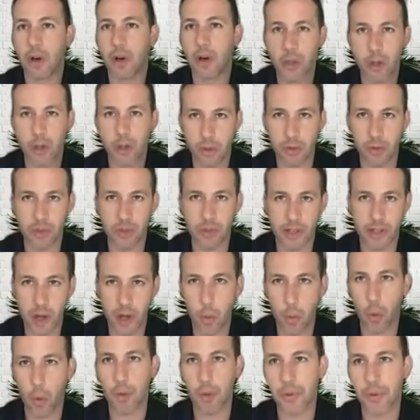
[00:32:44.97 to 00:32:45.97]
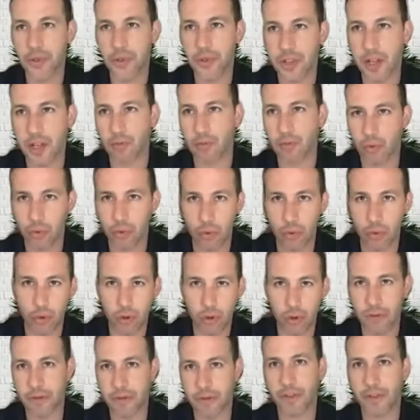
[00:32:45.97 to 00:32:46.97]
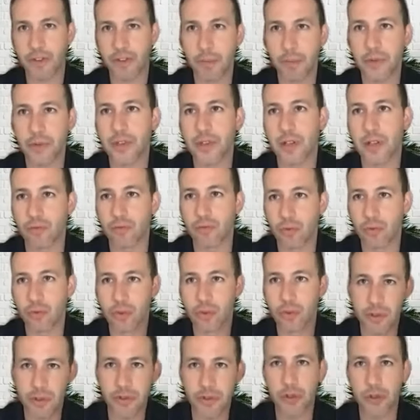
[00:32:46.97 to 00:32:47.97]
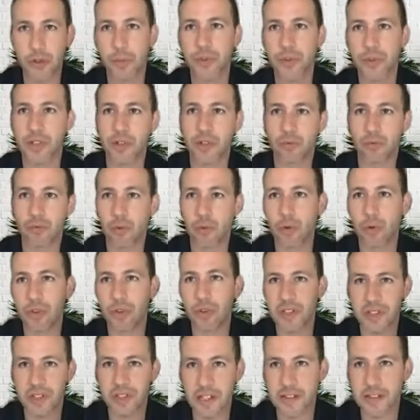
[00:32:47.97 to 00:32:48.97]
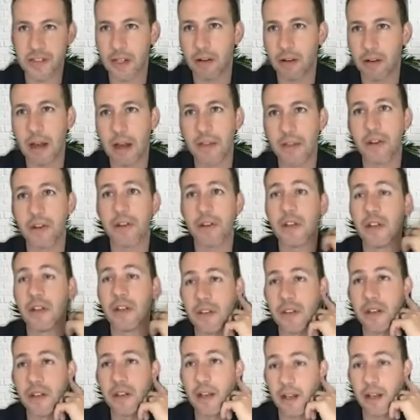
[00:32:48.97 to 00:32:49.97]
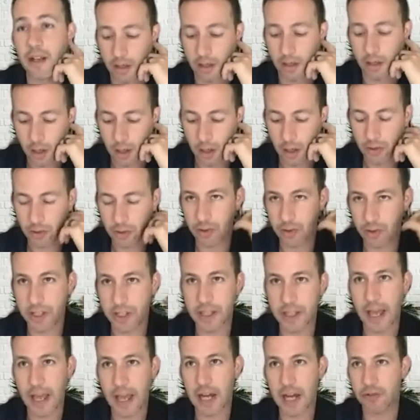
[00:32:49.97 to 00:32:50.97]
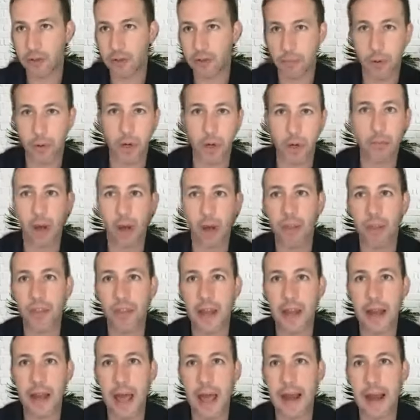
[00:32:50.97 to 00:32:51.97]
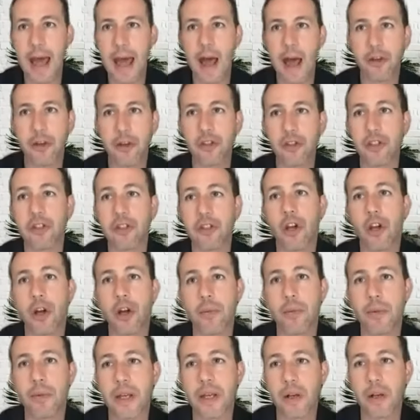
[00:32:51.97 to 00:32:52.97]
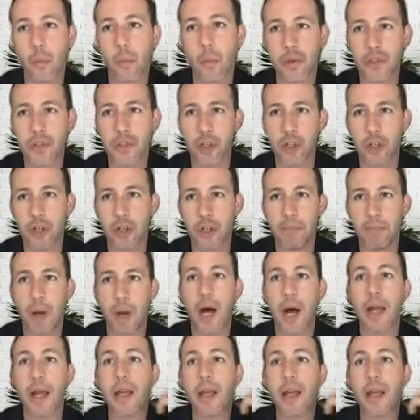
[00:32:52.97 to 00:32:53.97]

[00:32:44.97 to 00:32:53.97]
You're using like a 1% rule, a 50% rule, a 2% rule, all these things that are out there in the internet. So really cash yeah. flow per month and, and how you're determining what's a good buy.